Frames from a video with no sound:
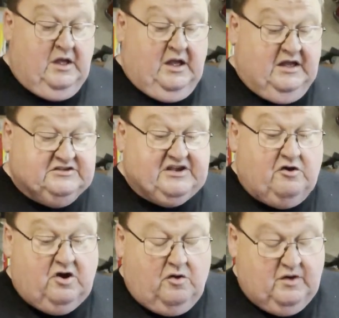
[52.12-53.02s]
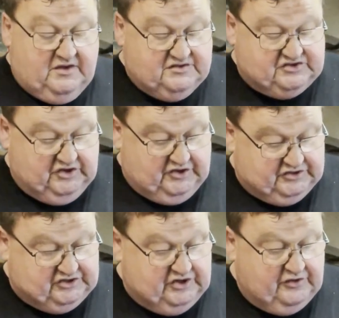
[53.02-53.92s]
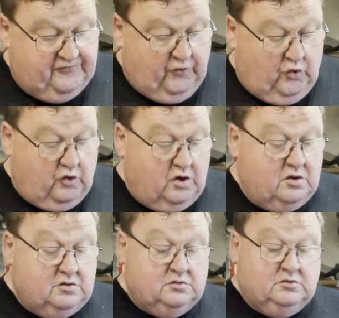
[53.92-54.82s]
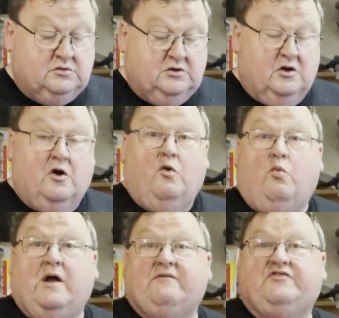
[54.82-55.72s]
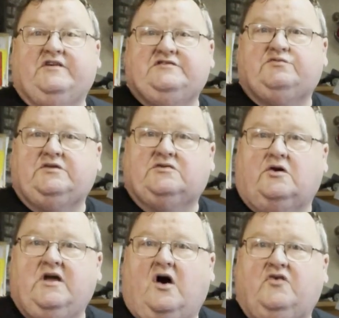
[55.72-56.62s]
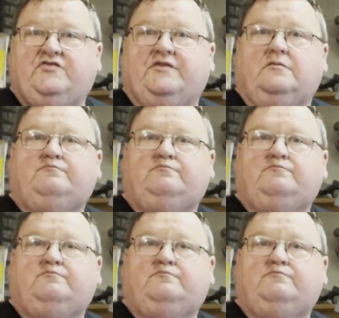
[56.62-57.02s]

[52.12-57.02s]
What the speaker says: And so I went on the search for one of these with 3 holes in them.